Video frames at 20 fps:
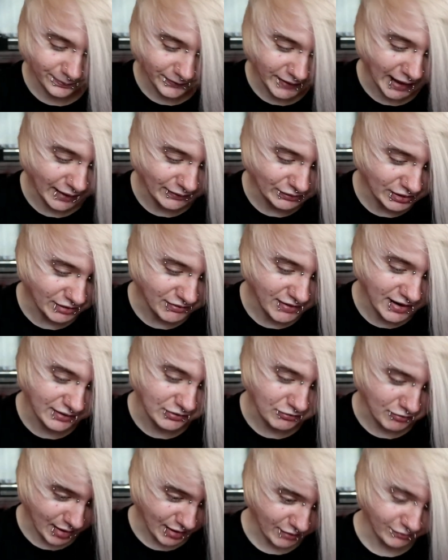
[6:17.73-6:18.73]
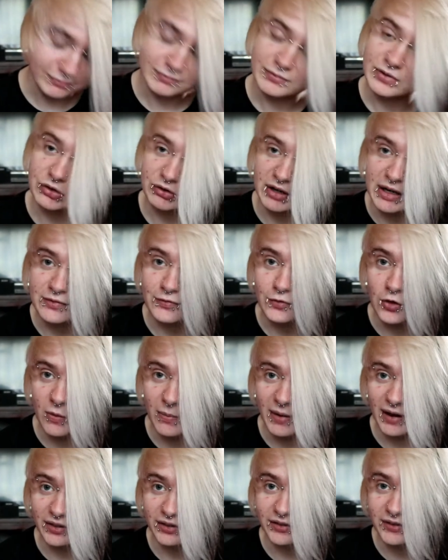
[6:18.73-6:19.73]
after I've had it for about 3-4
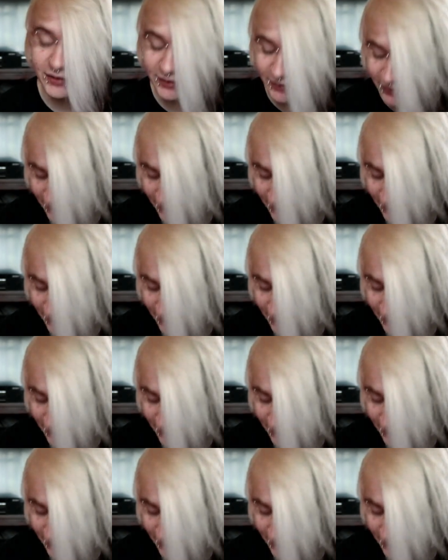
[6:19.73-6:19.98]
months.